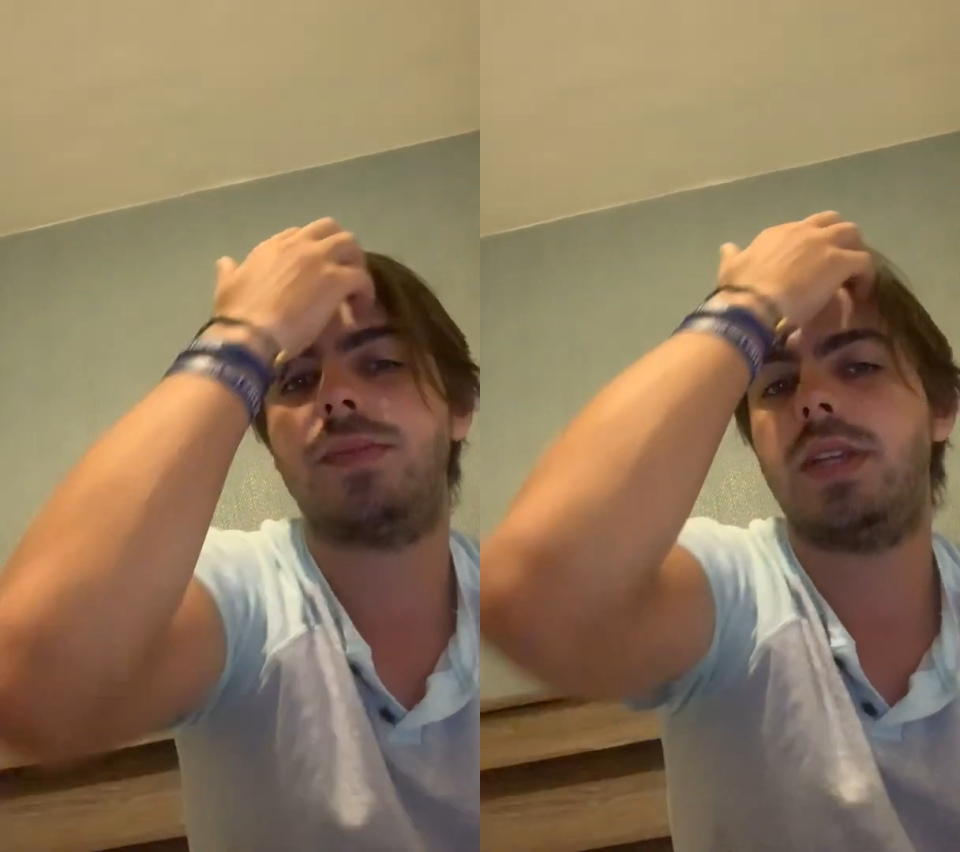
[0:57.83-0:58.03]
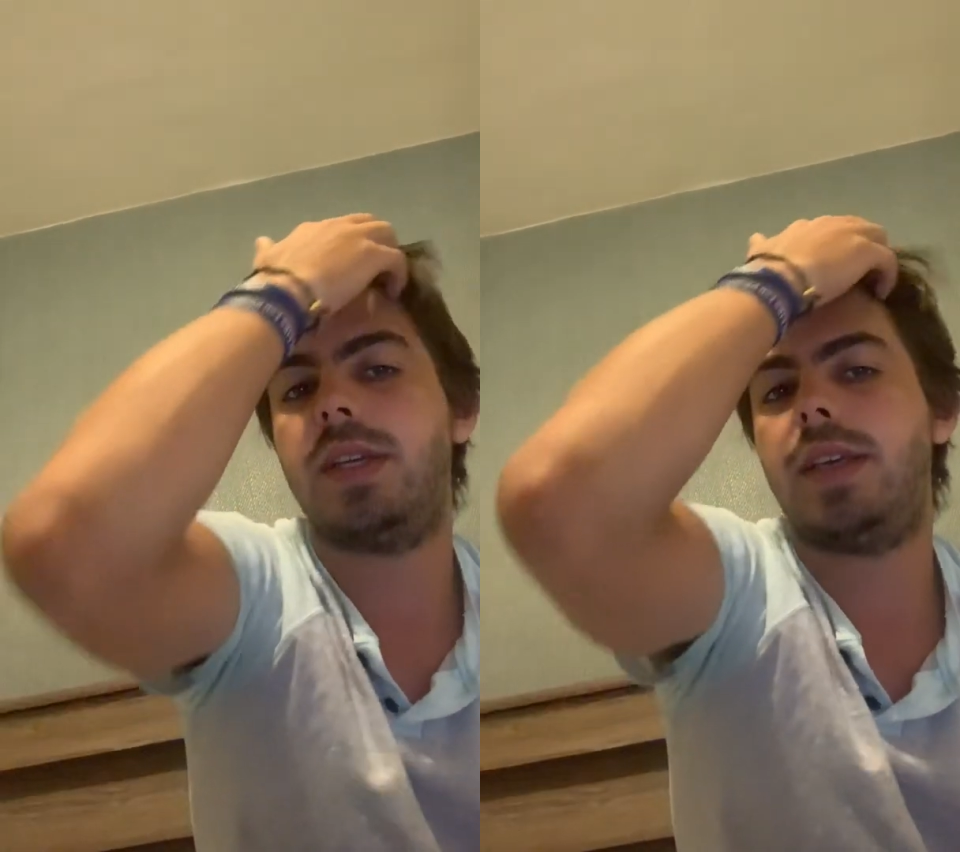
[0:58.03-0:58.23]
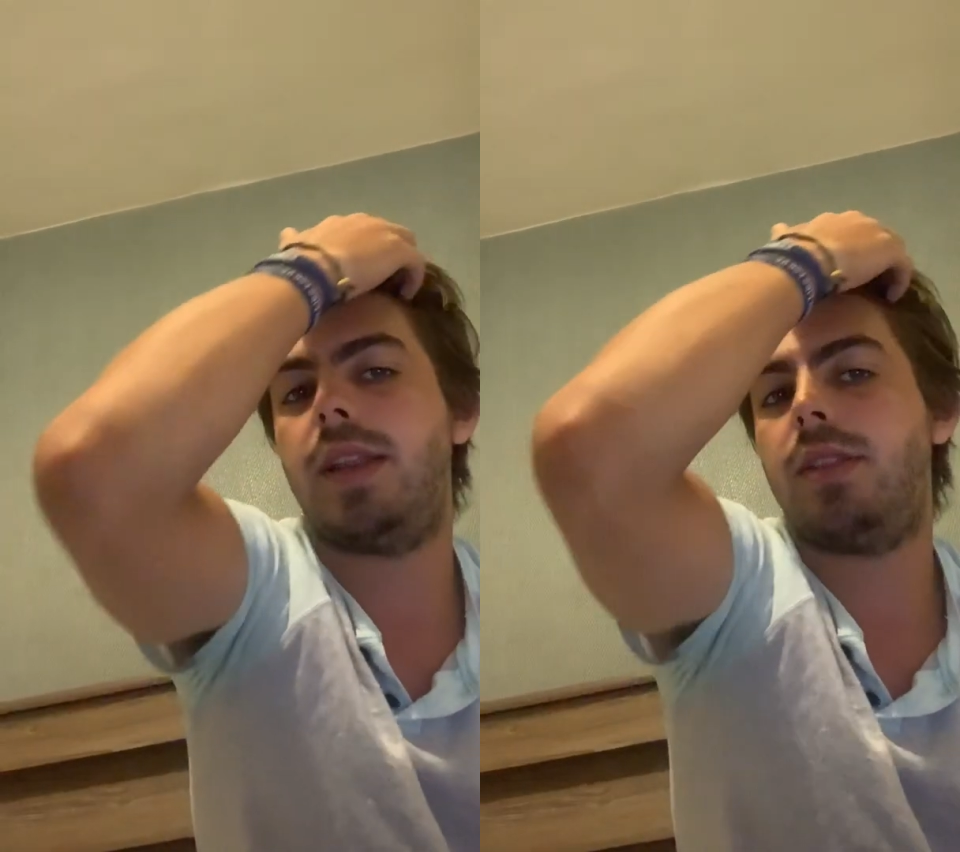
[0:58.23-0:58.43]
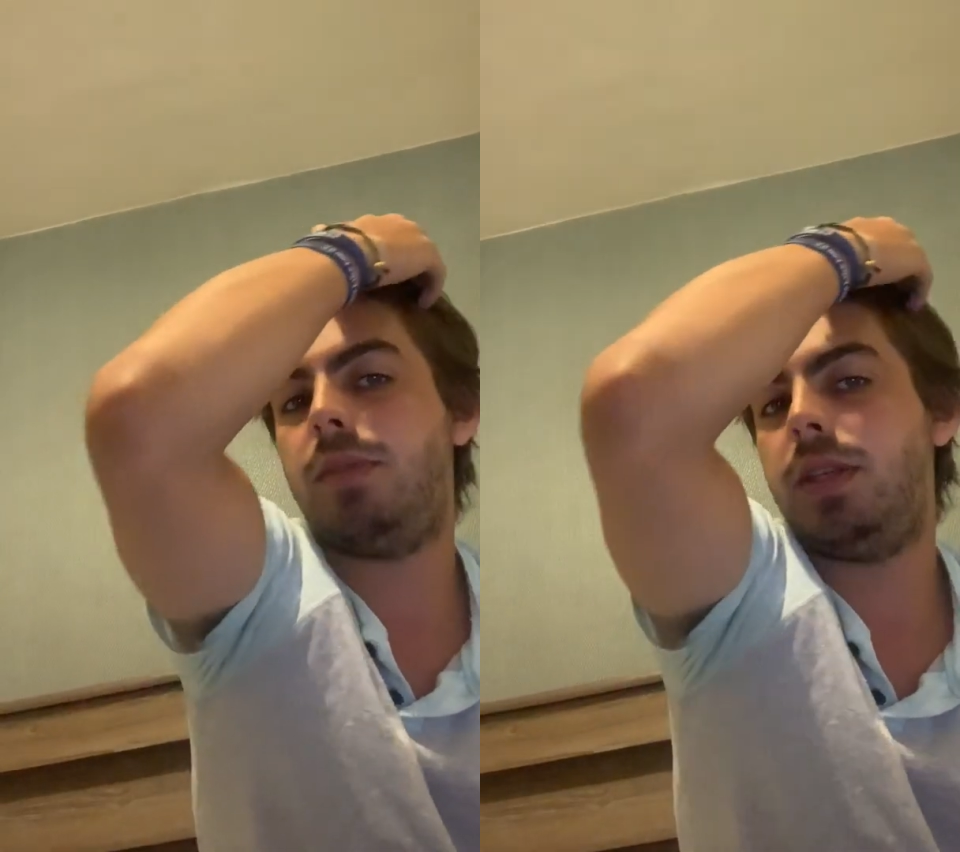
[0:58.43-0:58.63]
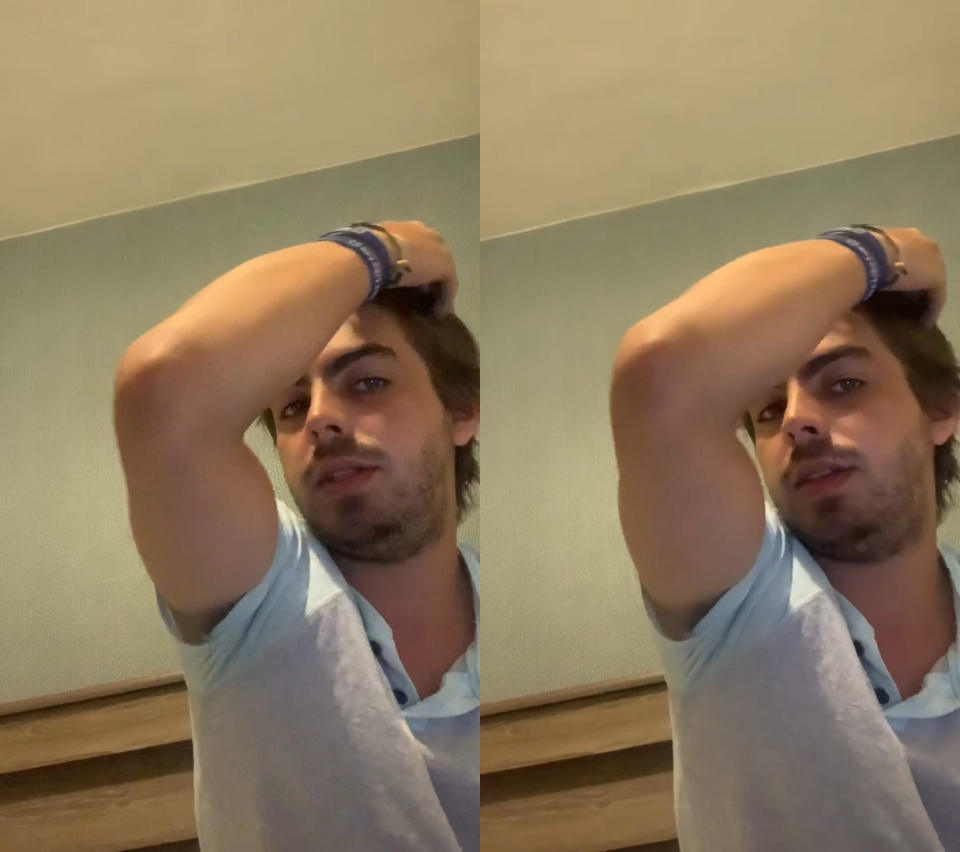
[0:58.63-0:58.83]
like getting the
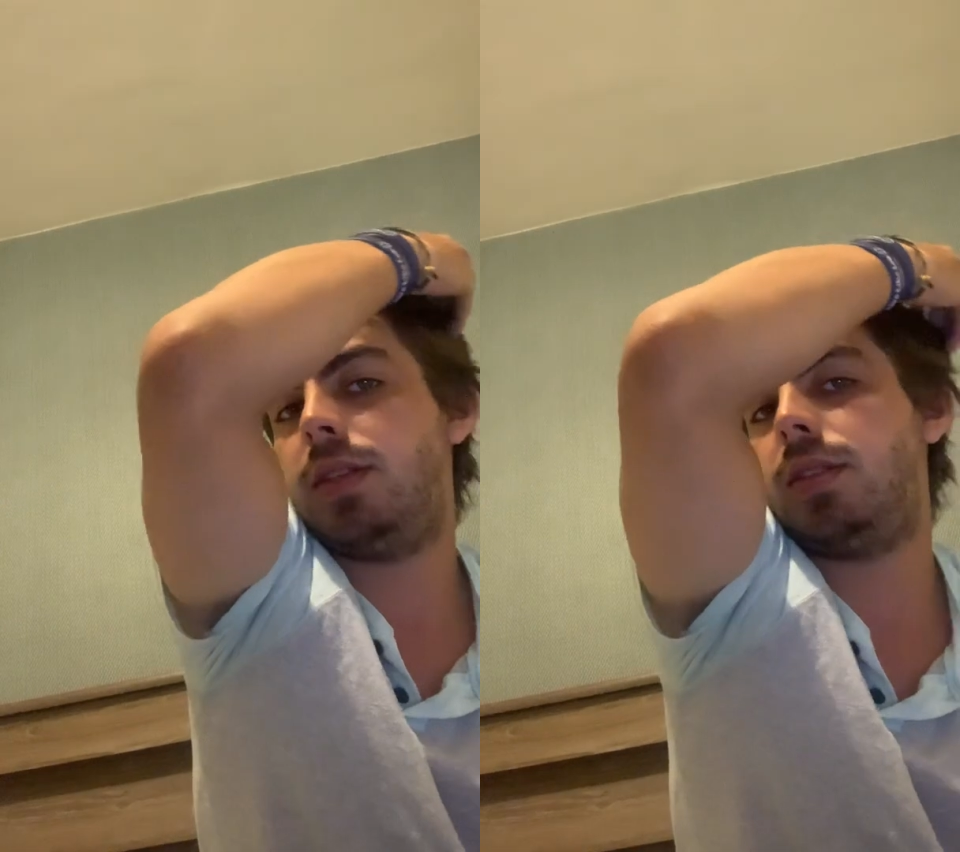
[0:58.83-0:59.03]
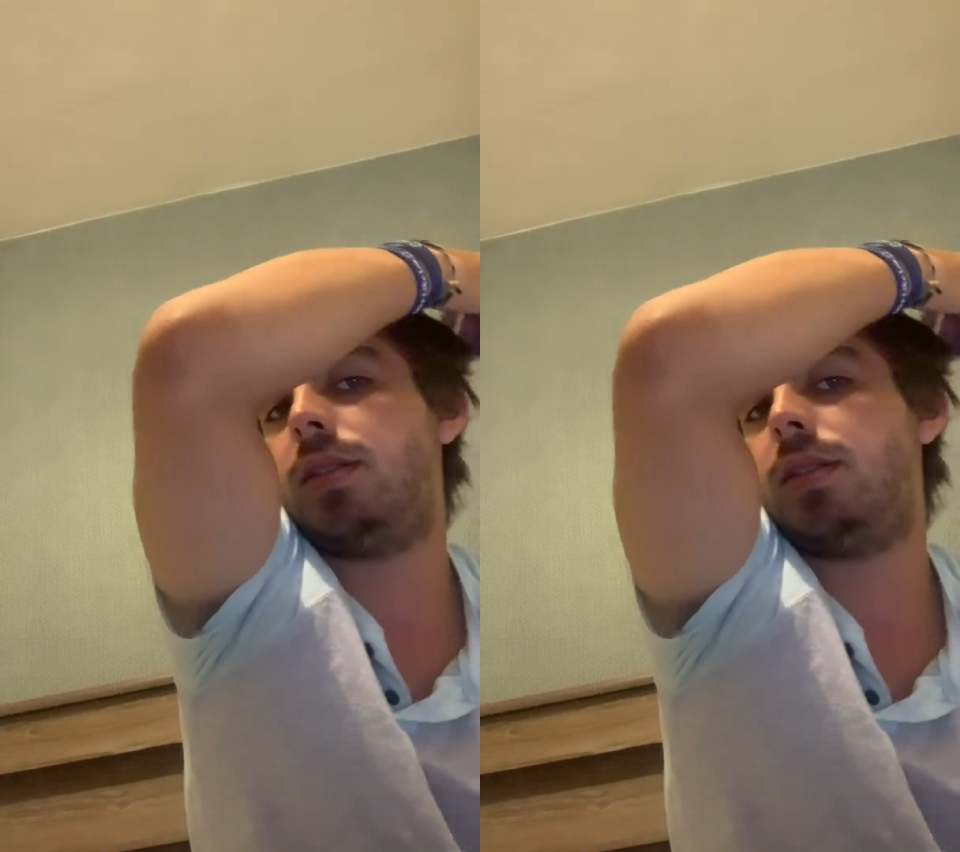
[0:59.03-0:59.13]
pieces